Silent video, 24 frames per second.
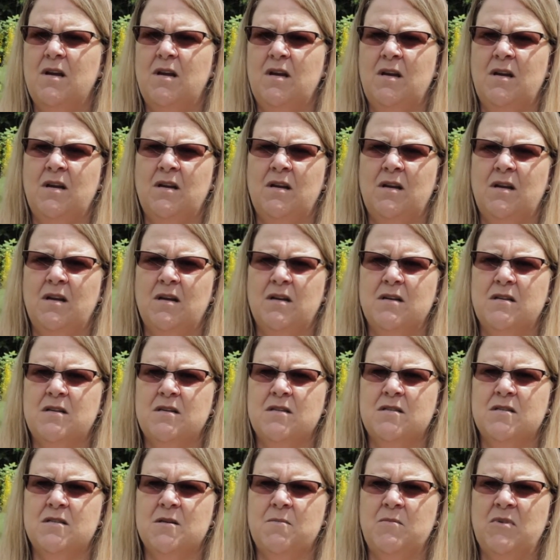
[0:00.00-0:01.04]
and
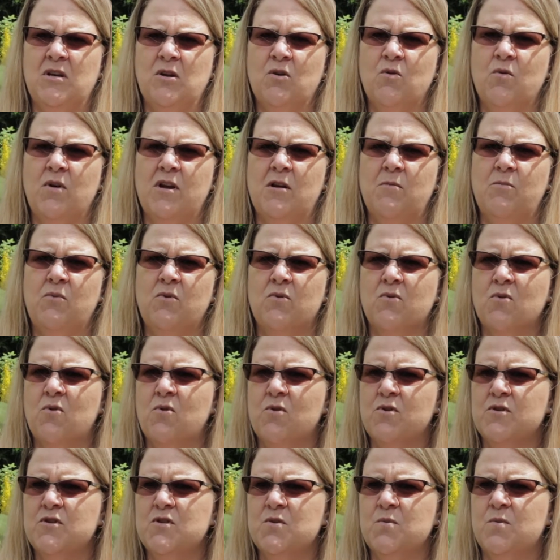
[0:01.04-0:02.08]
did some incredible
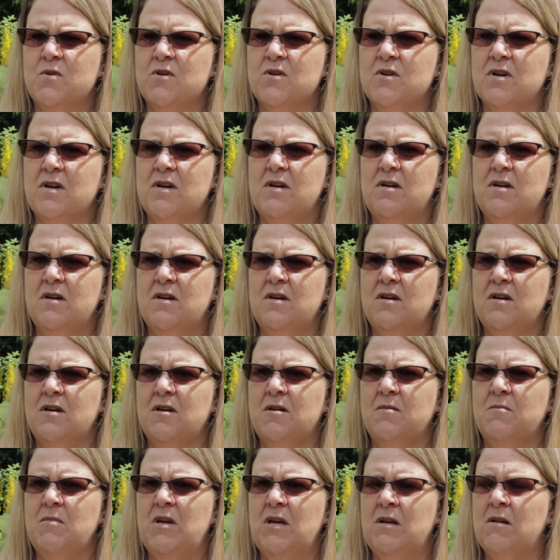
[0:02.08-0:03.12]
coursework
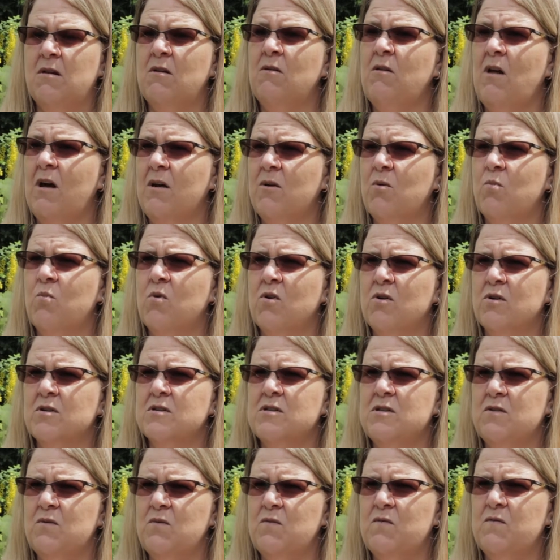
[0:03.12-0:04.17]
and a lot of work
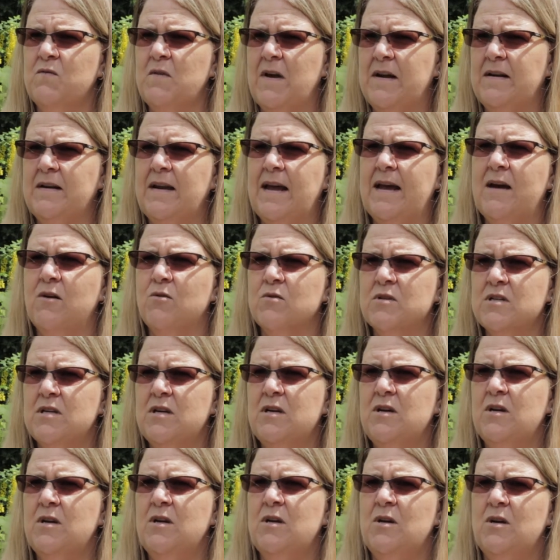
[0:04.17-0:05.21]
to find out
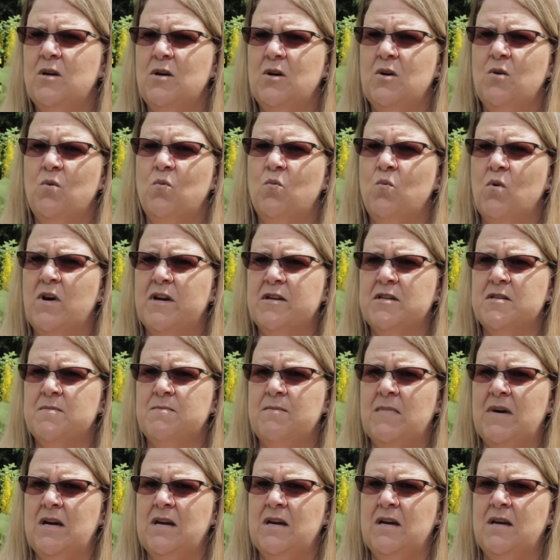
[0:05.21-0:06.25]
what
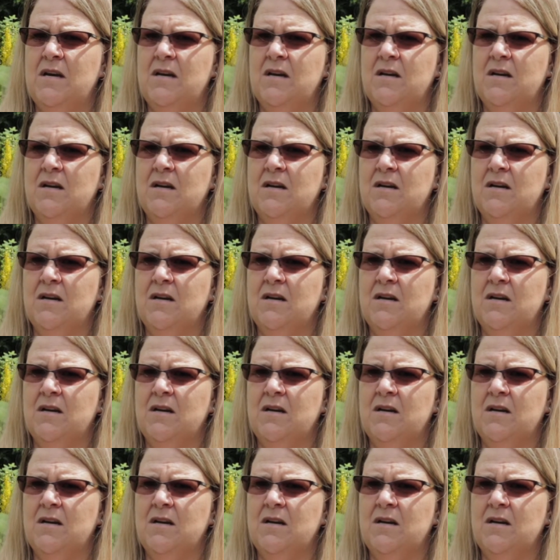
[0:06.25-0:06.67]
my